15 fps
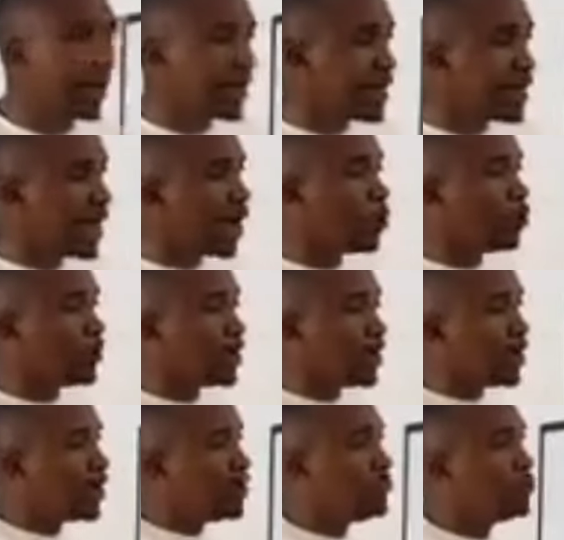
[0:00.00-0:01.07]
Now,
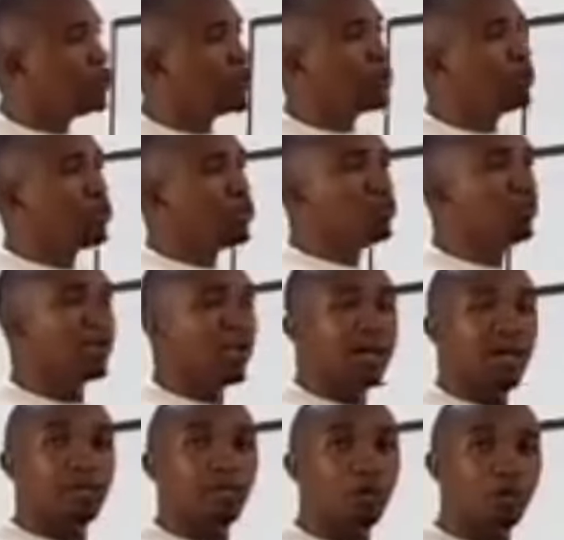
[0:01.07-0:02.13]
if you remove
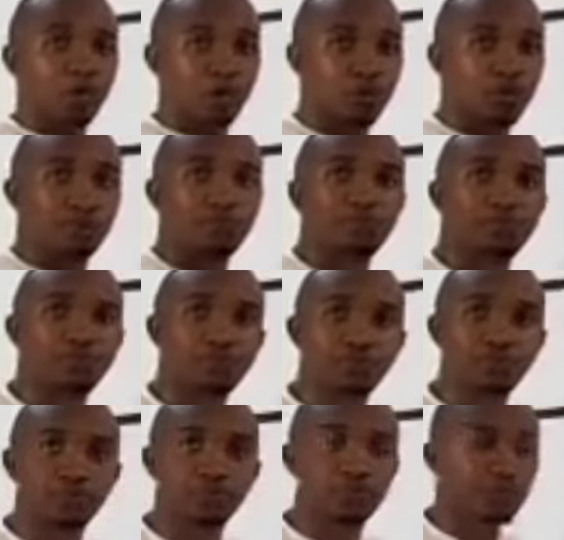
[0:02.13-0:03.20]
William Ruto
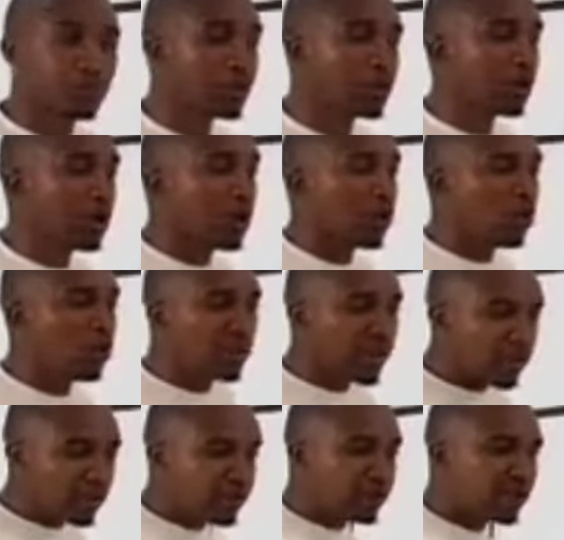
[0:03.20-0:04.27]

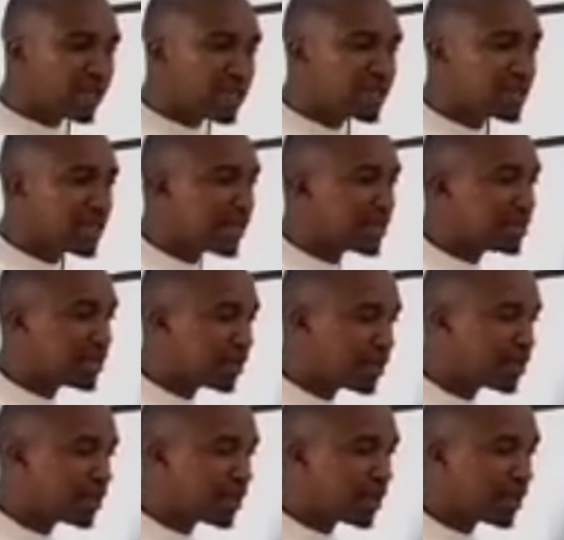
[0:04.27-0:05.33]
without fixing
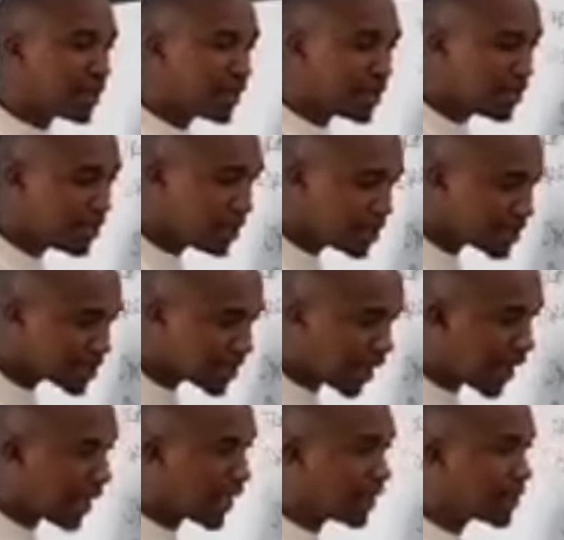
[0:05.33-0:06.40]
this
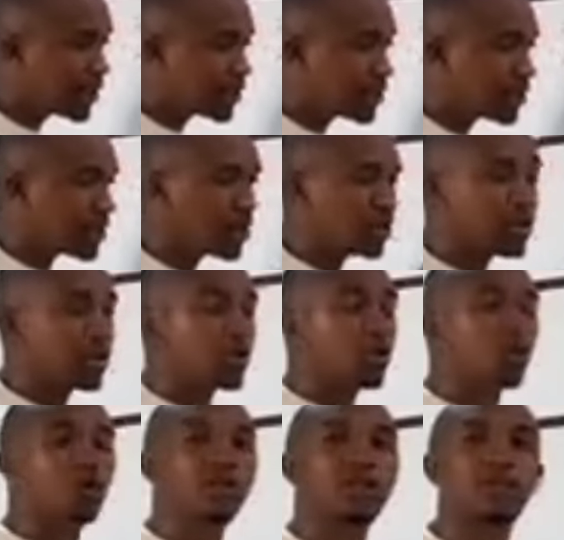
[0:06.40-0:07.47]
guy
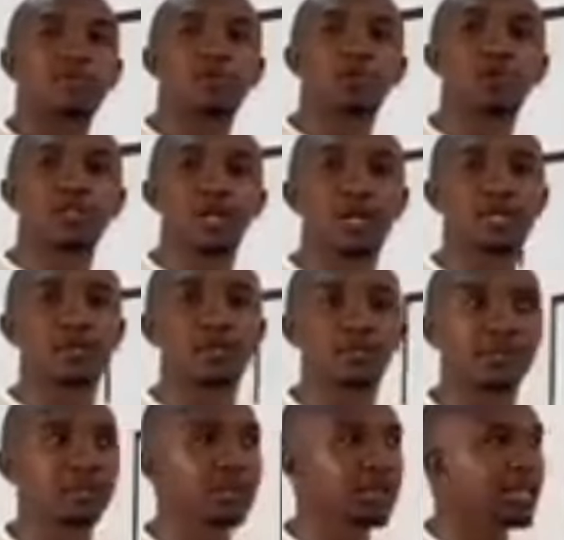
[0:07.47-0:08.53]
called the voter,
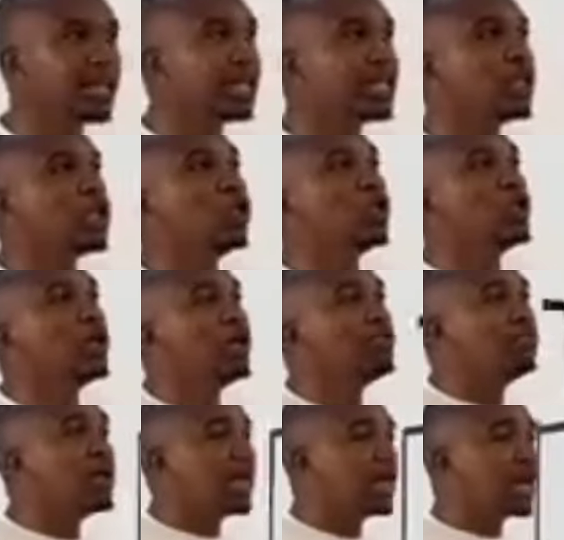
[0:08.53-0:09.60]
you will
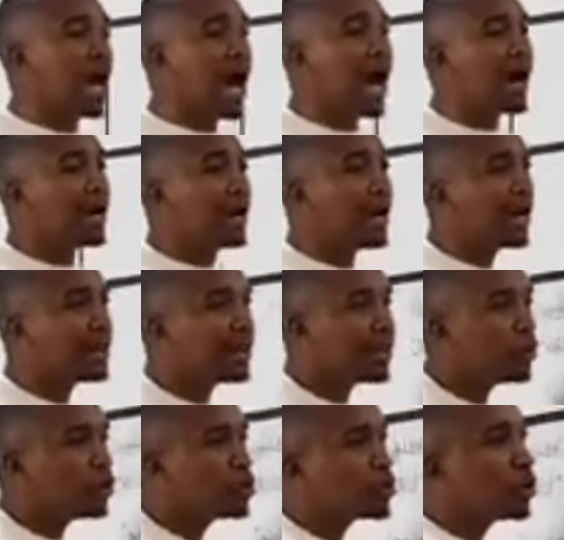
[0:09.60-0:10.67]
bring another
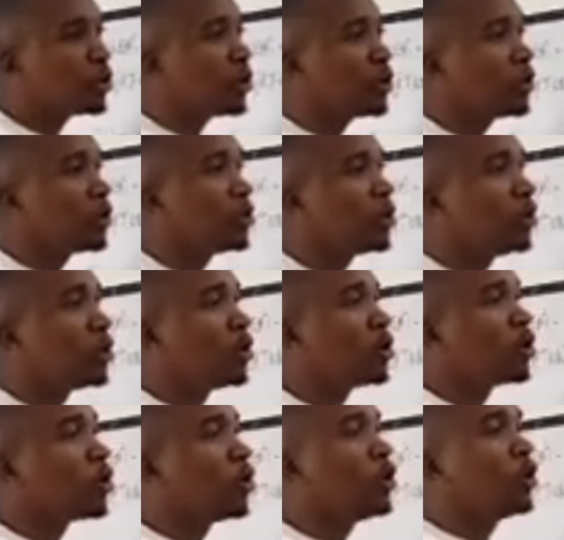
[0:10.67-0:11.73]
Ruto
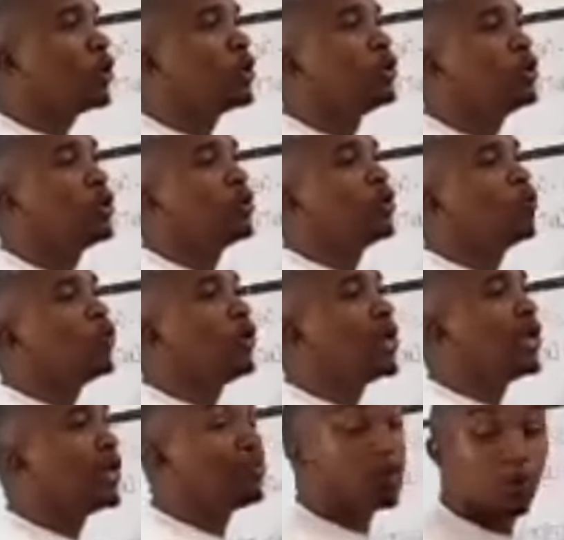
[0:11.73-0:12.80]
called
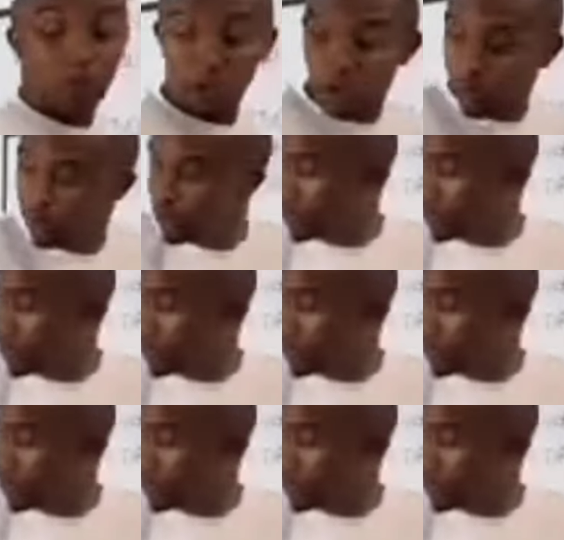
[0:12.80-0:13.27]
William Ruto.